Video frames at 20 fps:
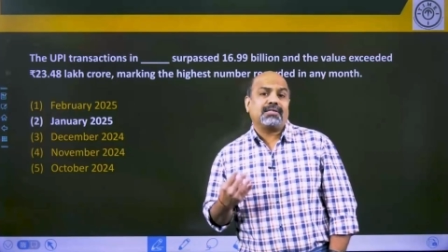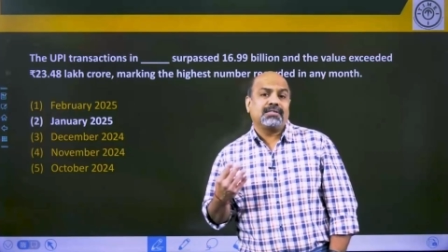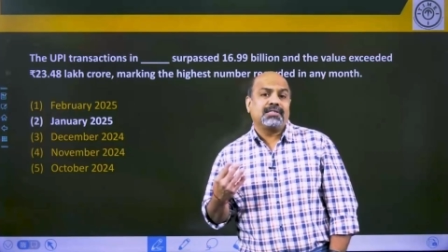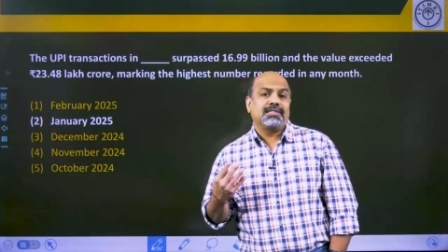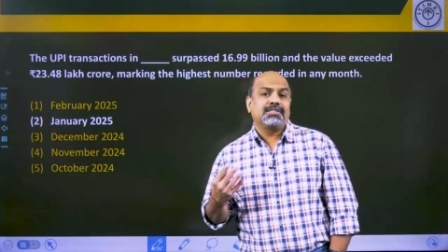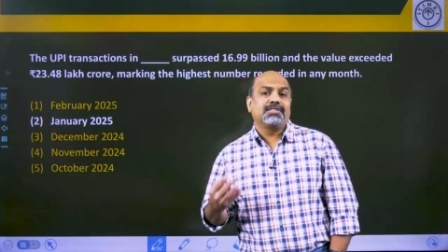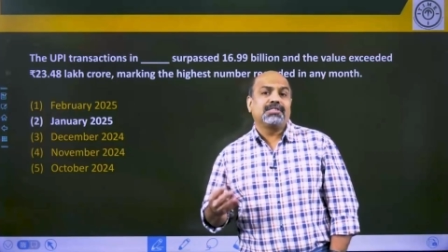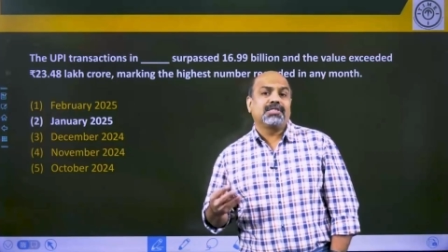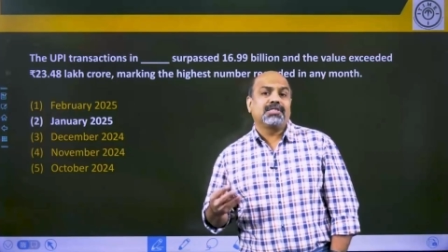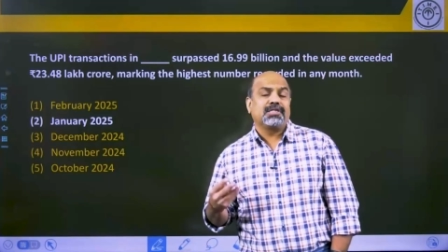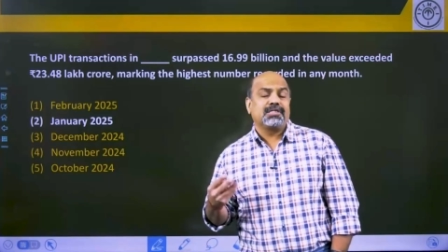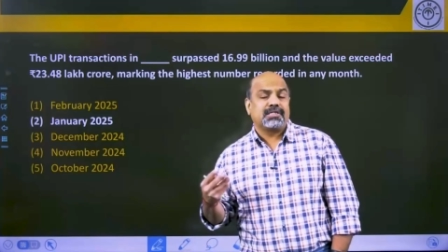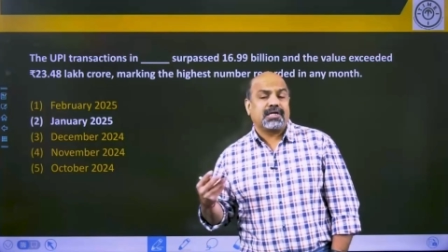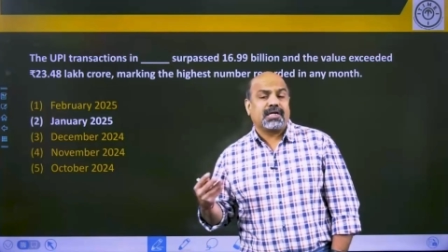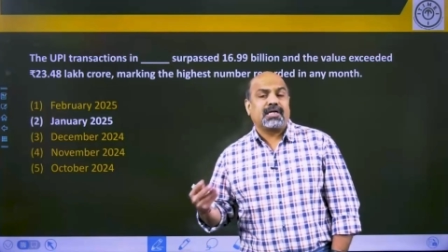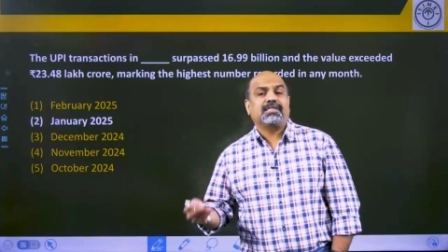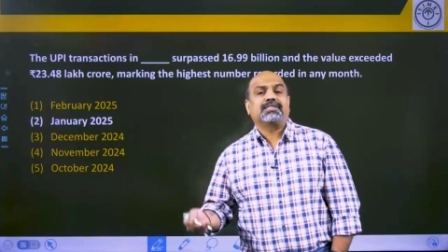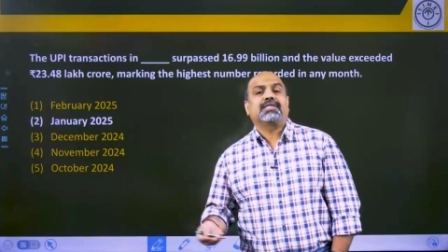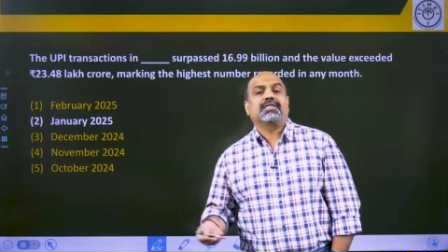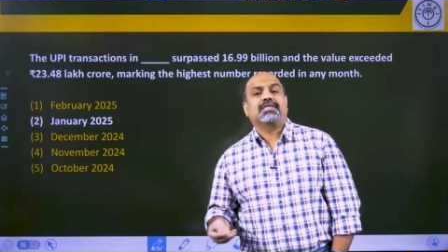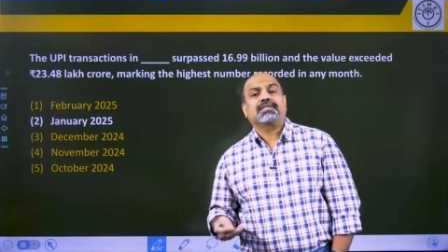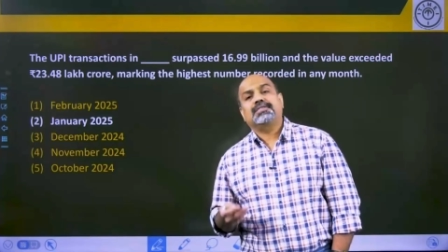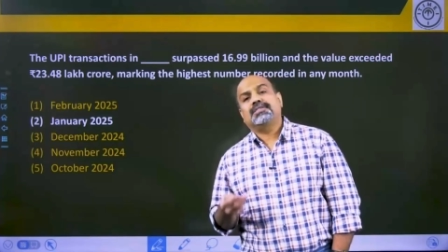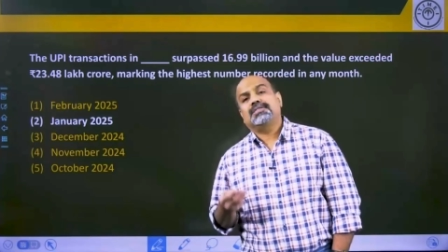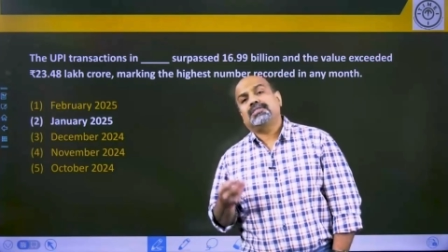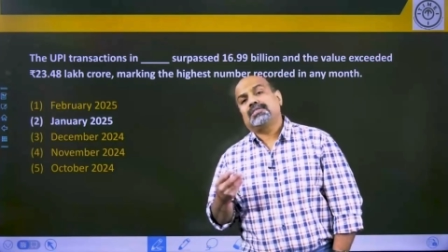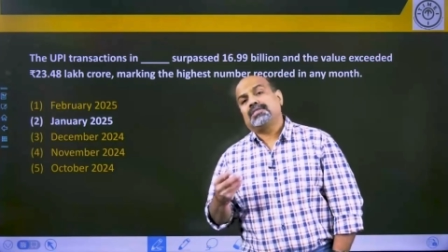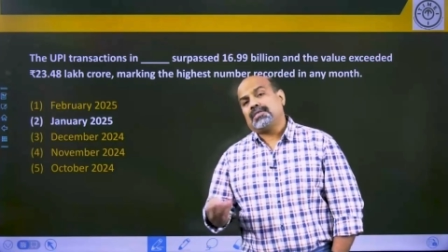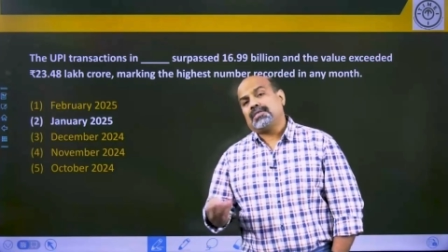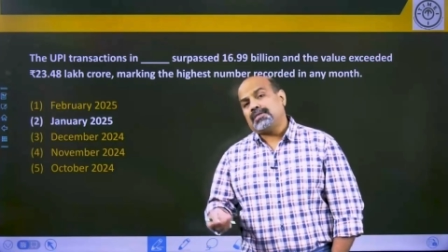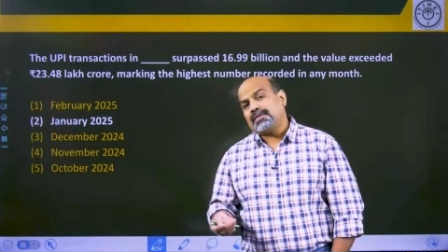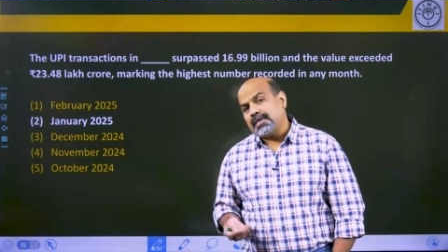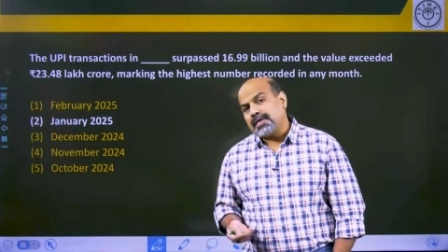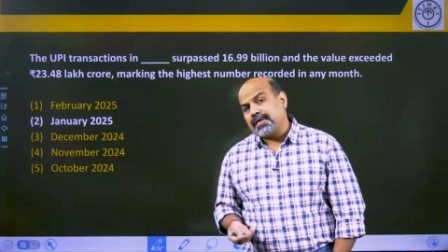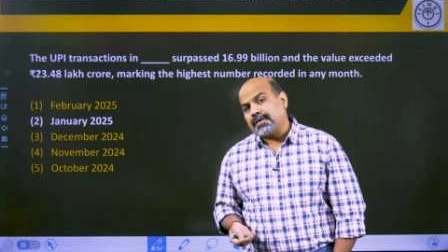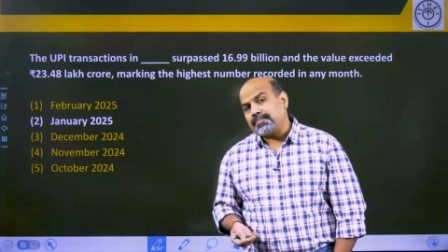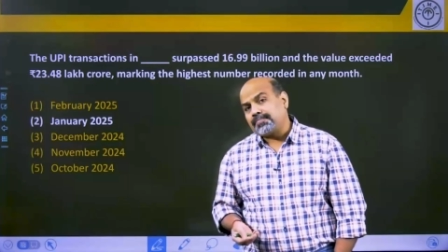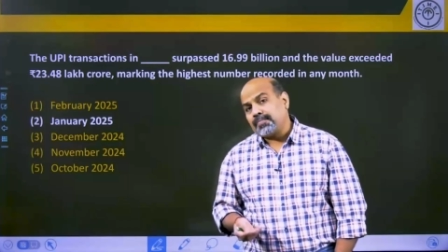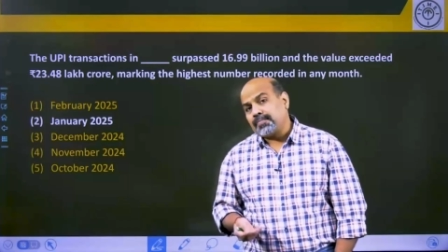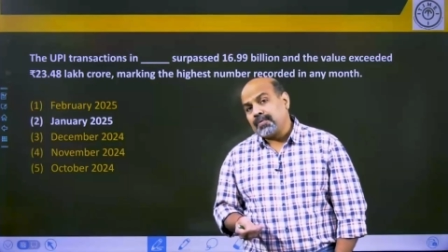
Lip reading: digital transactions in a day.